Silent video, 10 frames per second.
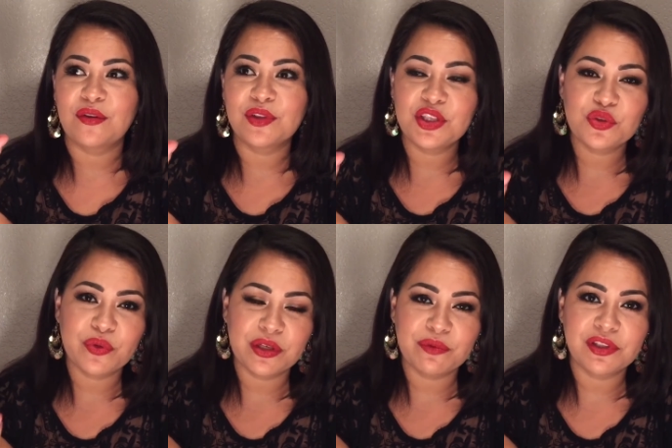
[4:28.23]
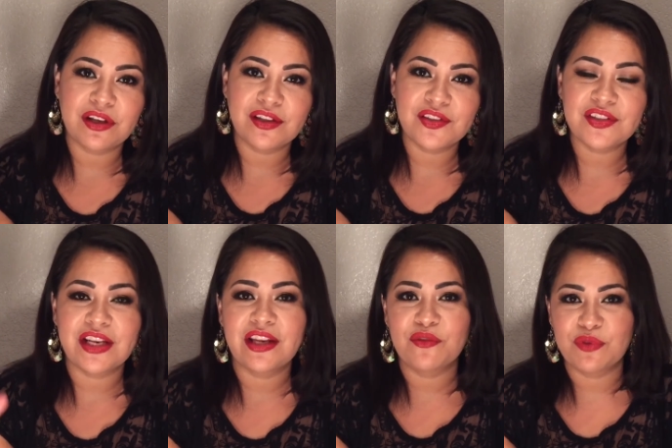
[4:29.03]
only $21 and
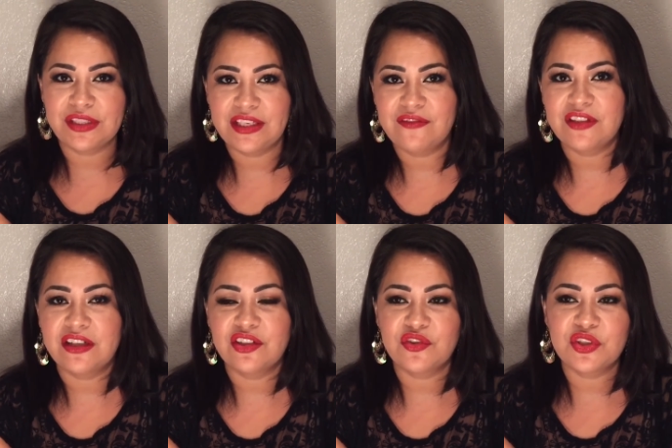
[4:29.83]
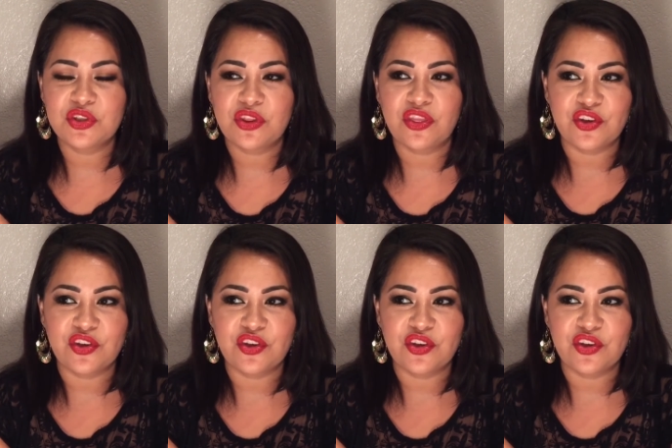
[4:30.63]
I received $137